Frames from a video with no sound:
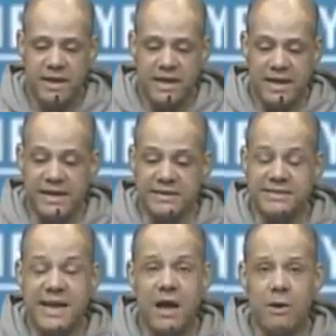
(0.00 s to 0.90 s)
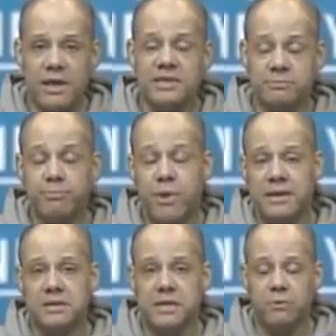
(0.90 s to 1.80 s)
he's
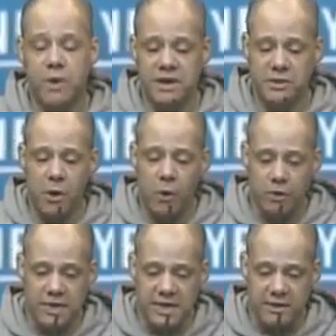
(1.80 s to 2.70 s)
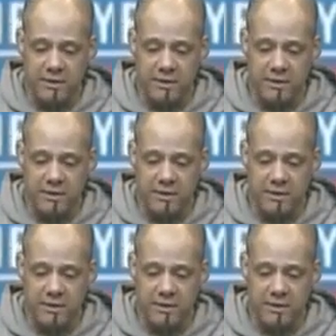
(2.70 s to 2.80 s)
practically running the whole league.